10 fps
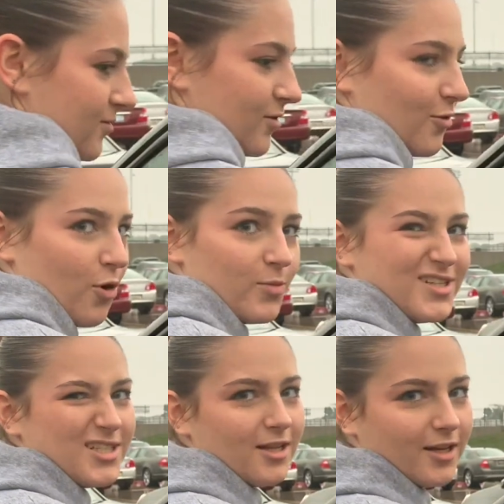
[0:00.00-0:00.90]
Chrome
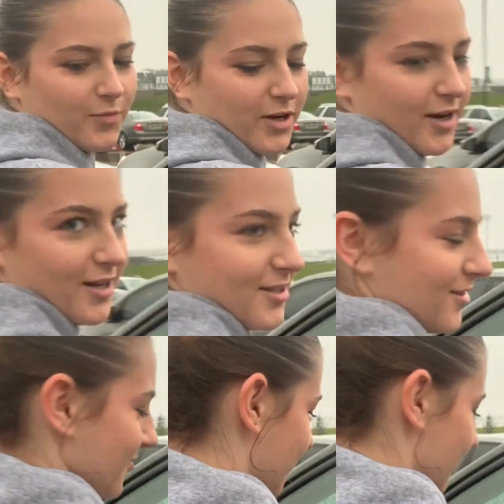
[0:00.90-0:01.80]
detailing, pretty nice.
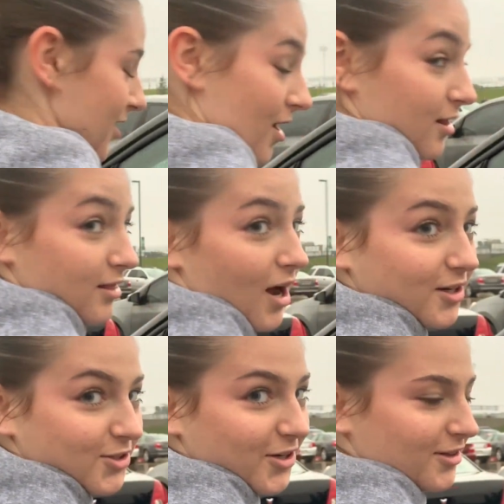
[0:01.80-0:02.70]

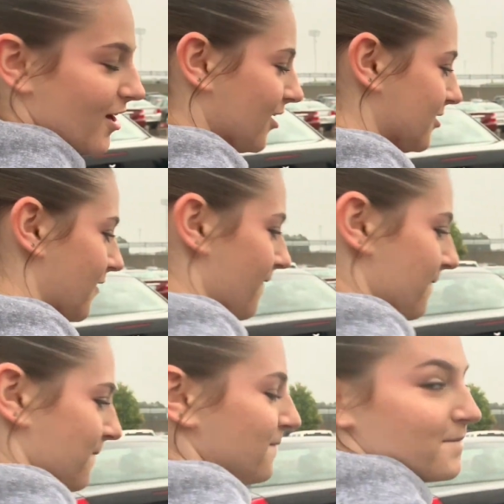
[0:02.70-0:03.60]
Locked or
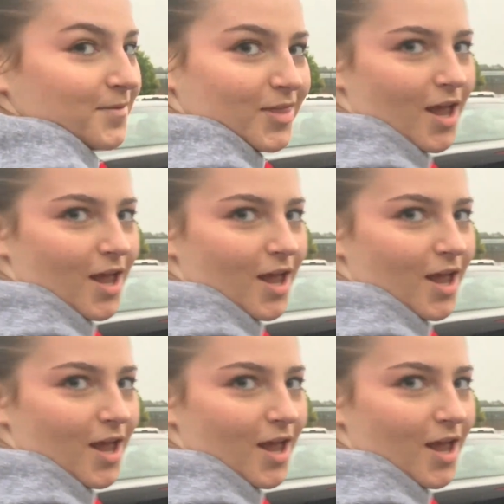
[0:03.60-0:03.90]
unlocked?